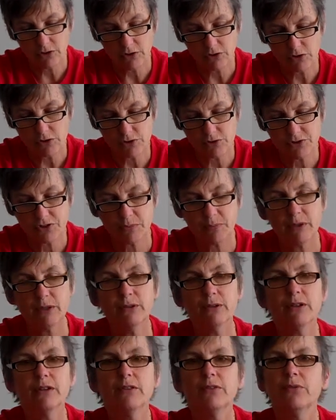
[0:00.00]
you should be
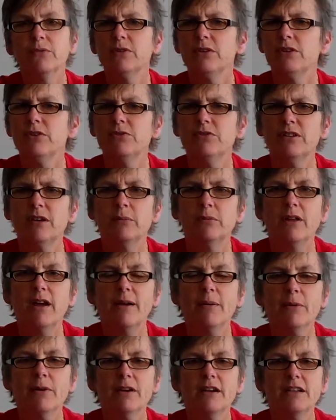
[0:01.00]
looking through the UW
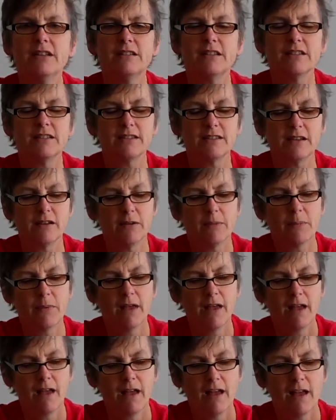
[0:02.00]
library
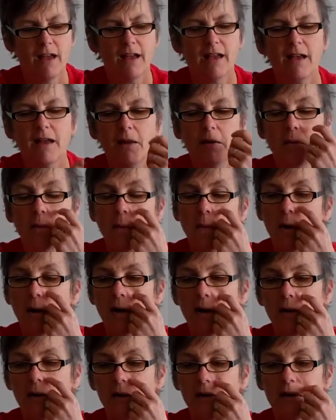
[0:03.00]
system, and
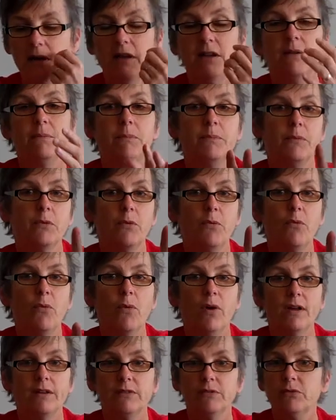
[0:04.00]

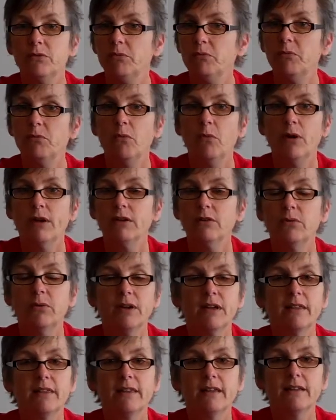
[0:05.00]
one
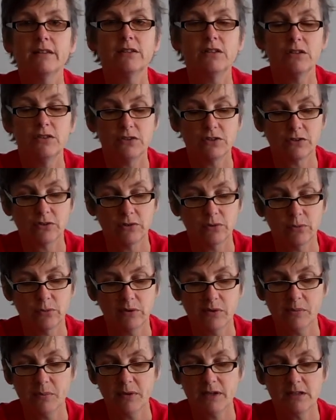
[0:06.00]
quick thing to do
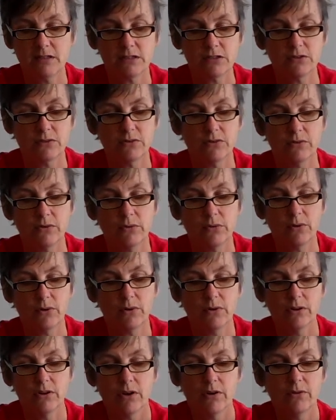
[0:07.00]
would be to
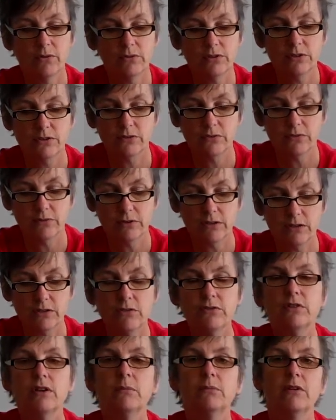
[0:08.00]
go to the
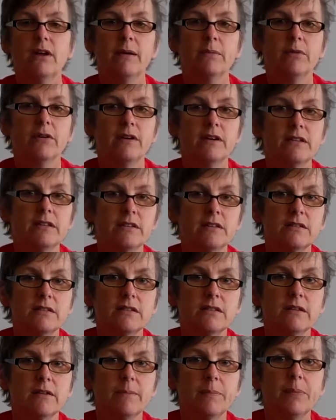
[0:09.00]
UW library
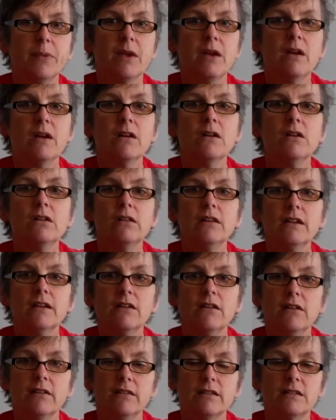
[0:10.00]
system,
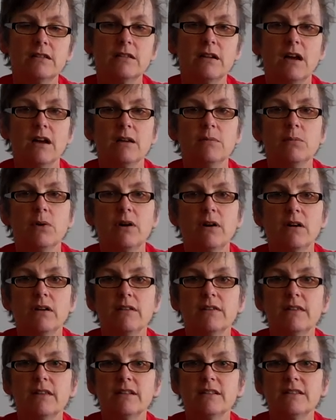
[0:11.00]
click on the sidebar
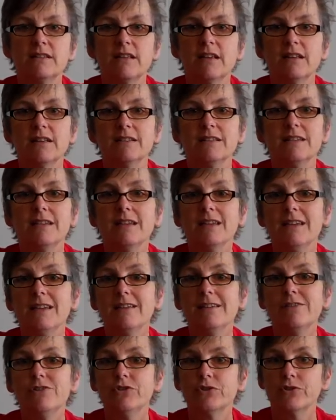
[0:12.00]
that says
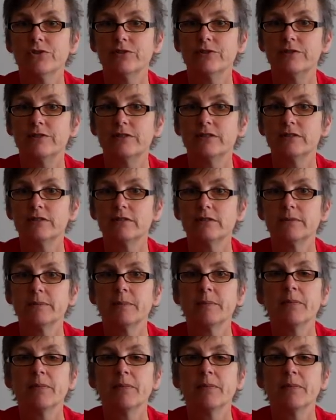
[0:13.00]
e-journals,